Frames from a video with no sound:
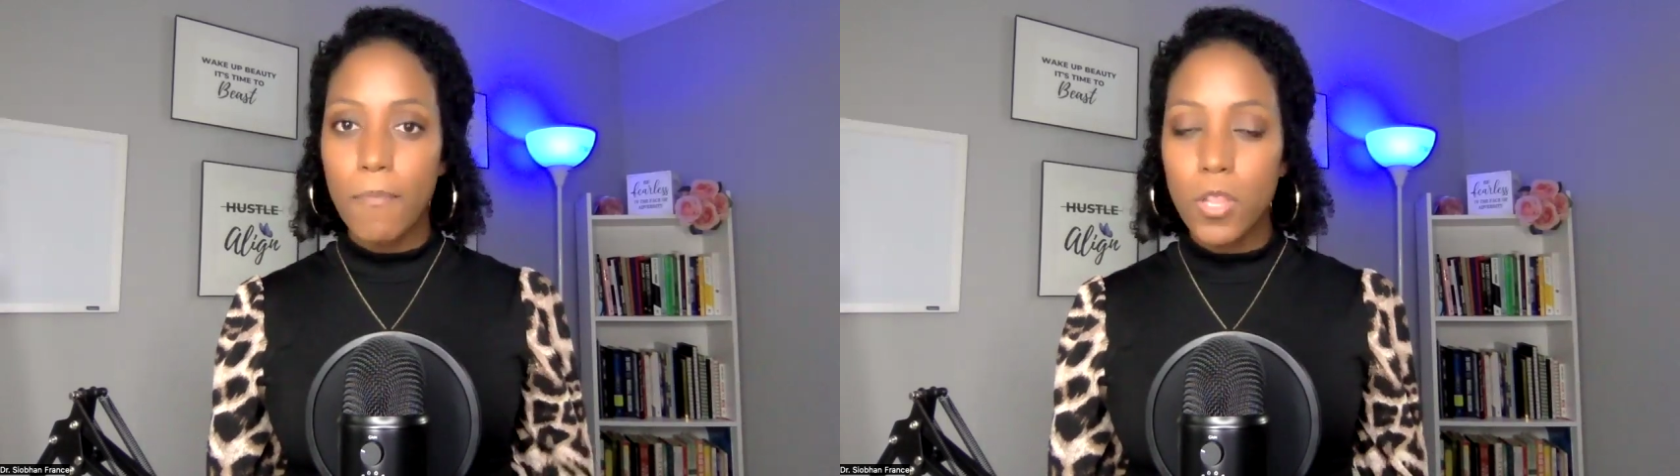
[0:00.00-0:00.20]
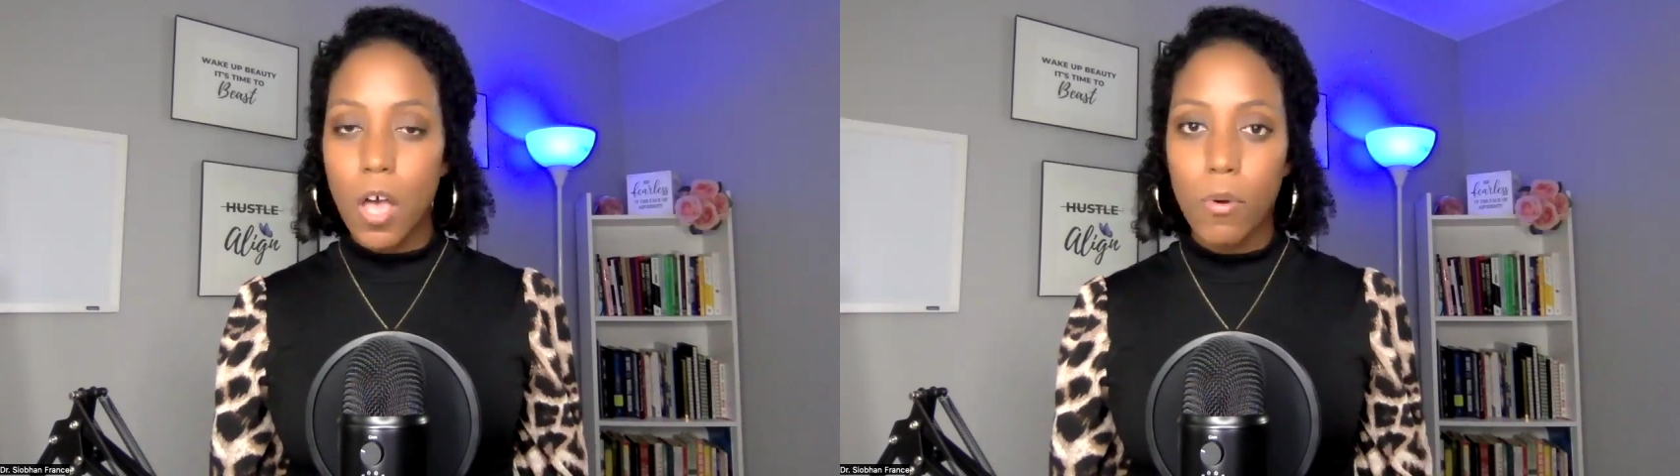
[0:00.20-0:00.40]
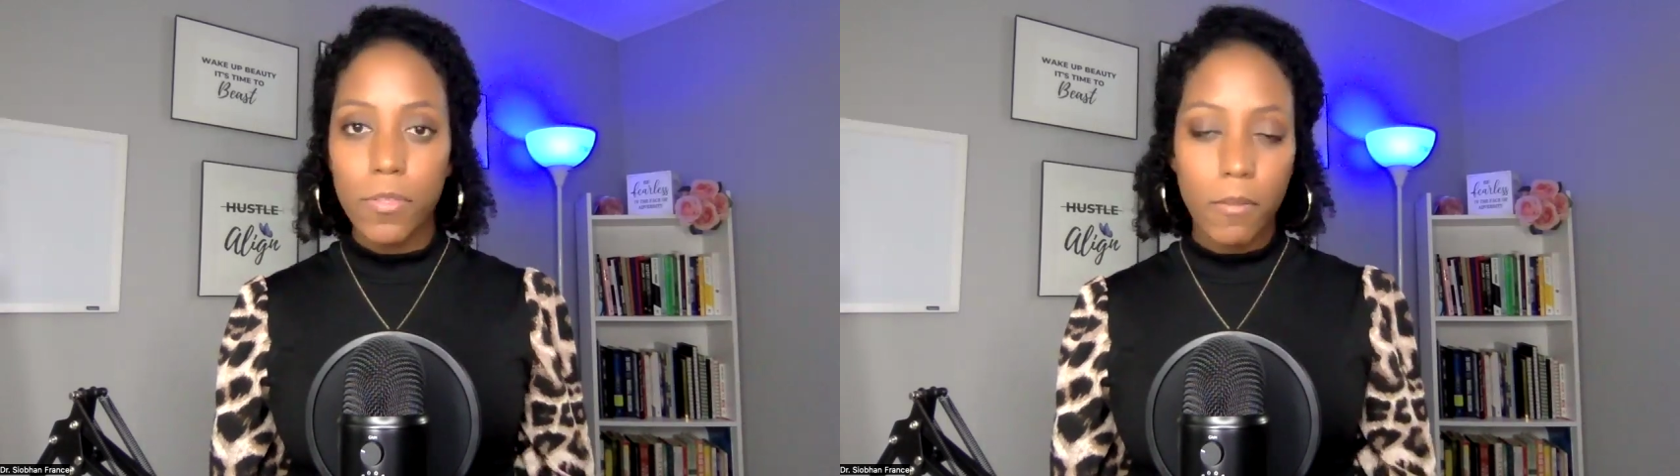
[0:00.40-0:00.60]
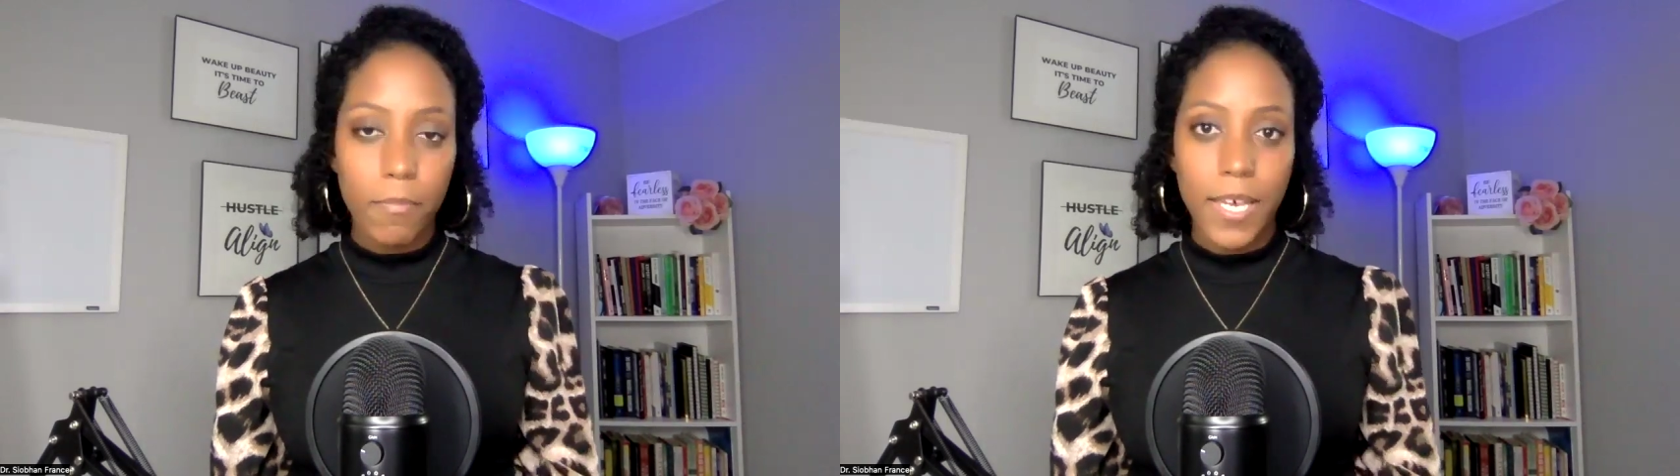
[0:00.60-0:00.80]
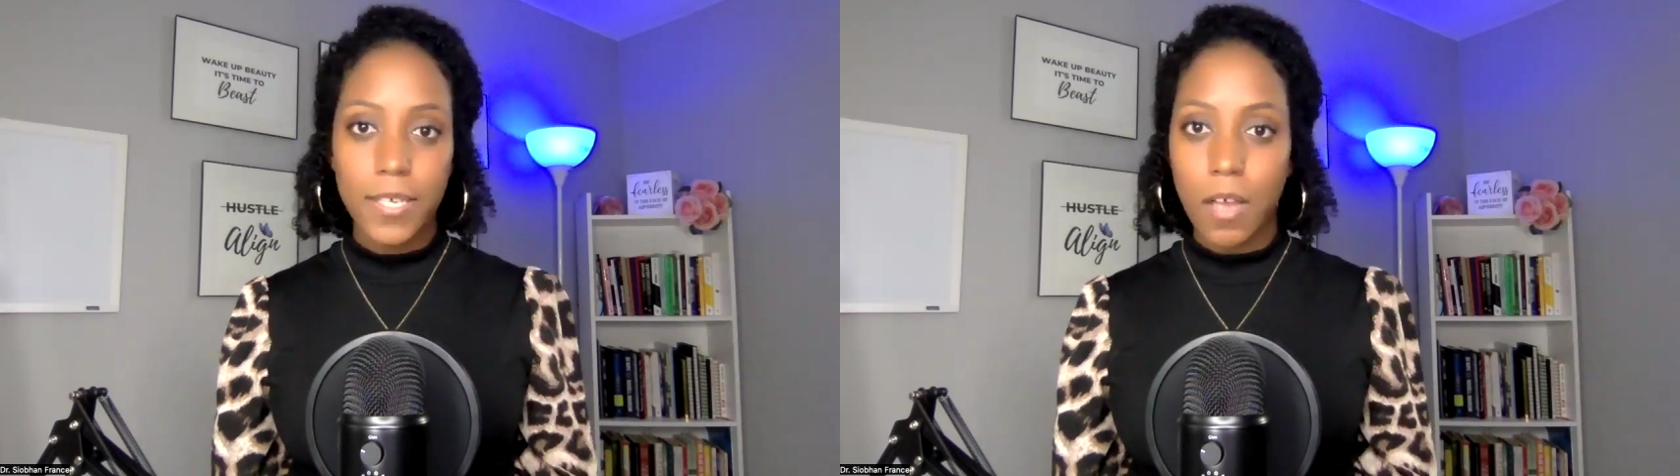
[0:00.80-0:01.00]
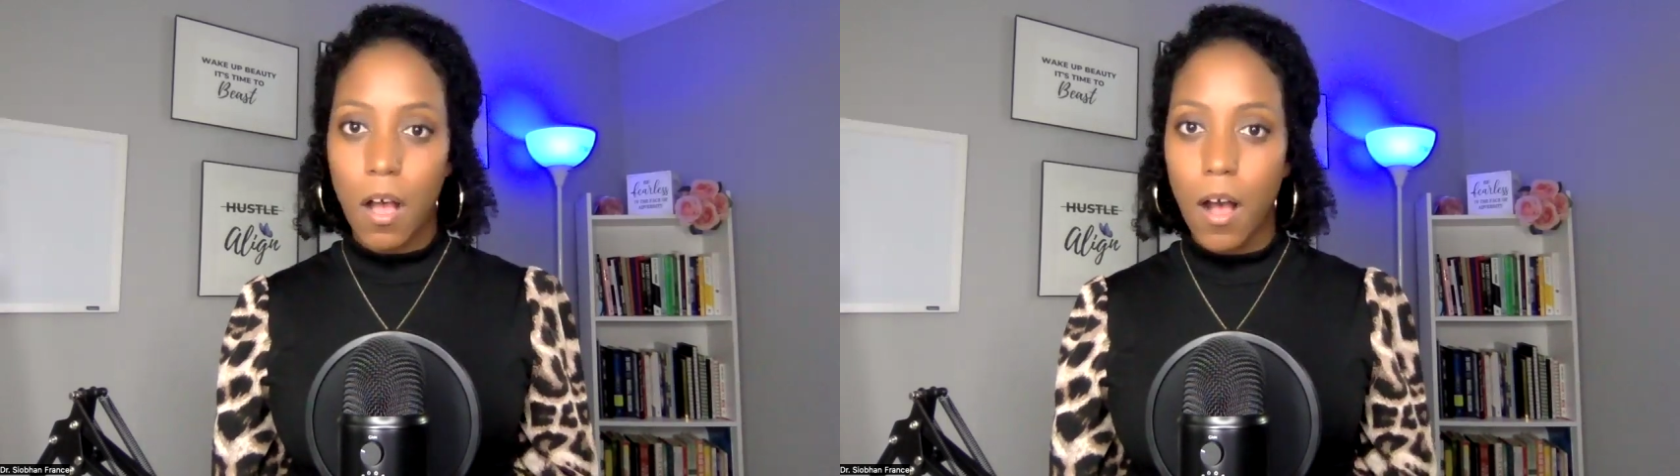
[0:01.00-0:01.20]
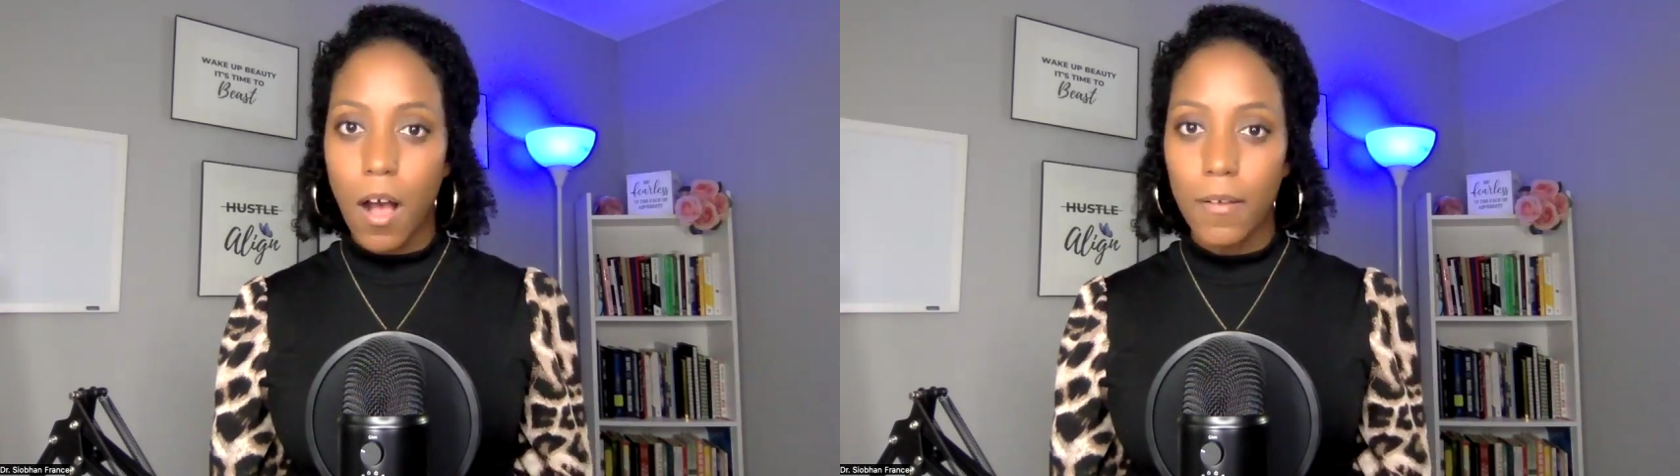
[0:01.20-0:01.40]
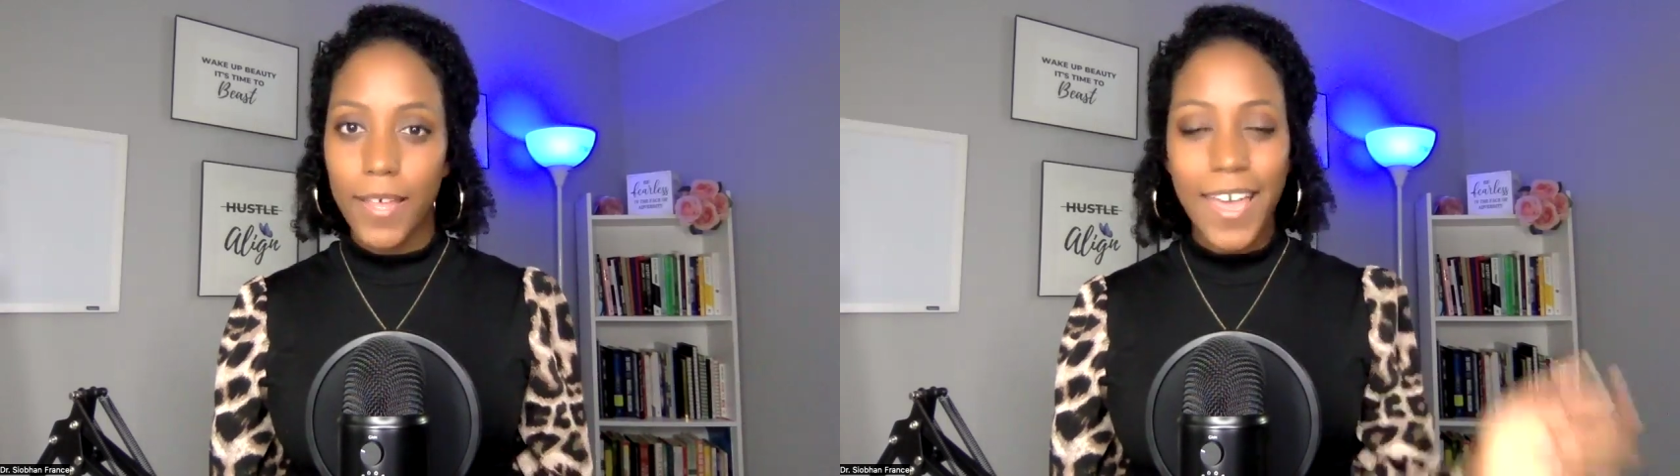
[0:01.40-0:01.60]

below with your biggest aha,